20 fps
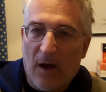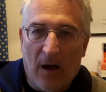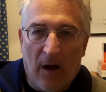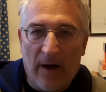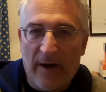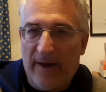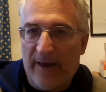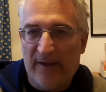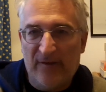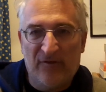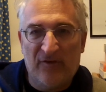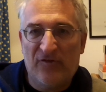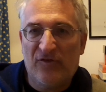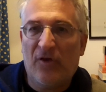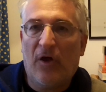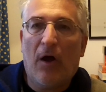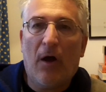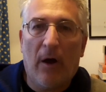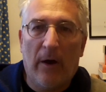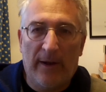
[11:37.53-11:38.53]
I just
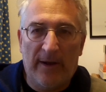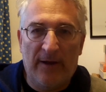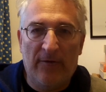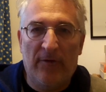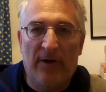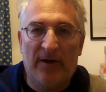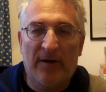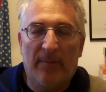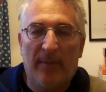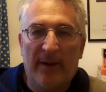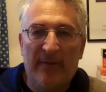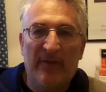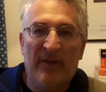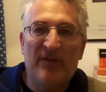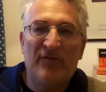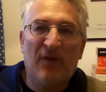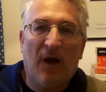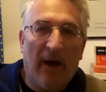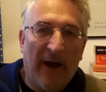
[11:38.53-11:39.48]
highly recommend this.